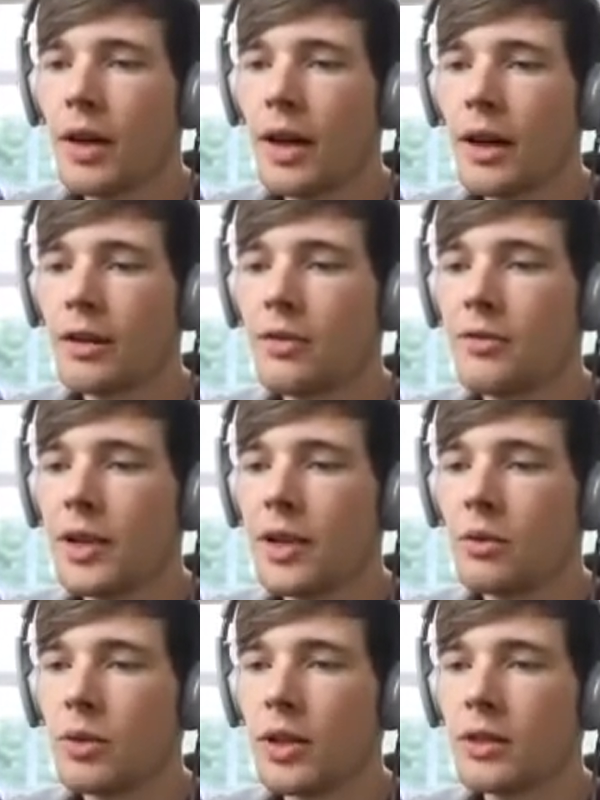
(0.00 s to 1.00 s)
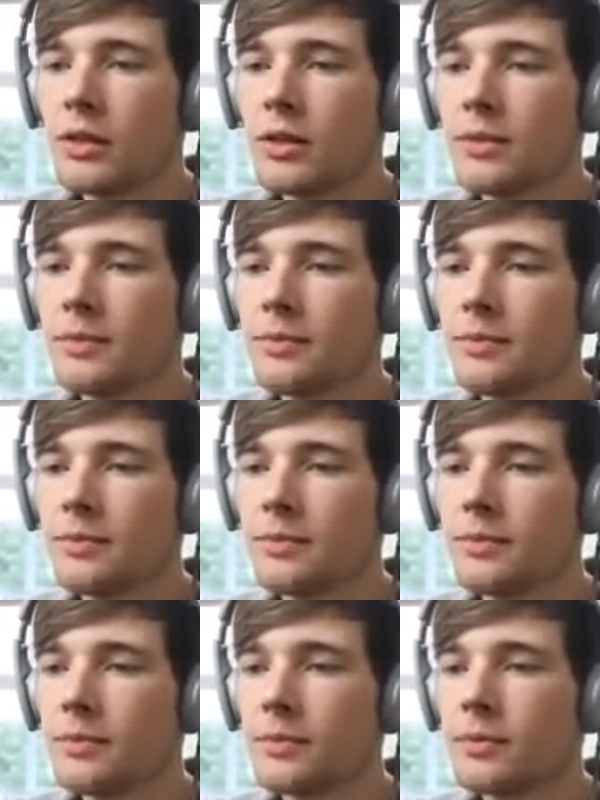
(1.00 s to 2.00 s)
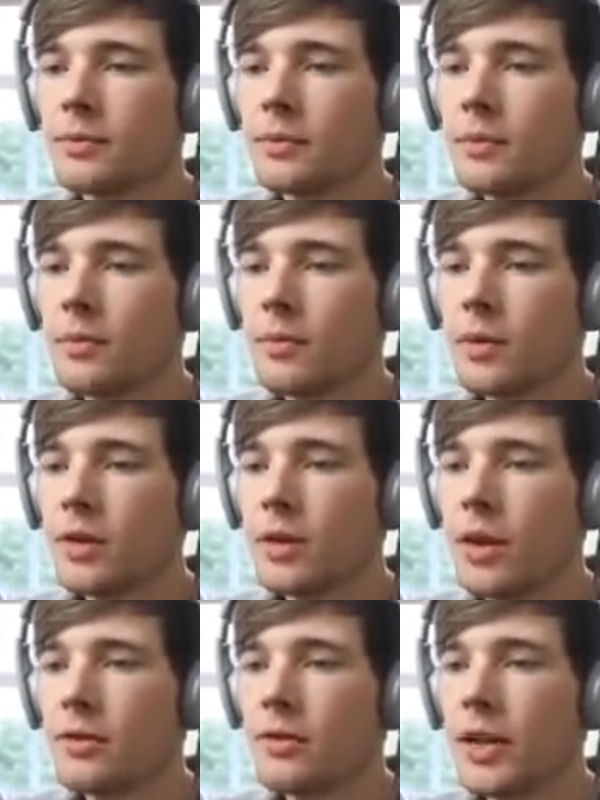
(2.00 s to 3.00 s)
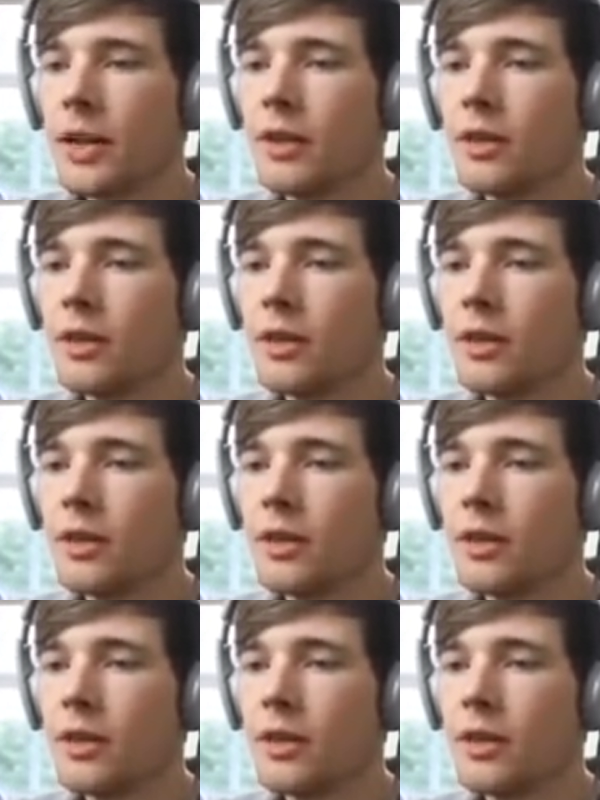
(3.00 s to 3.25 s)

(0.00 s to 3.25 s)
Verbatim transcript: and fill in all this. So let's fill in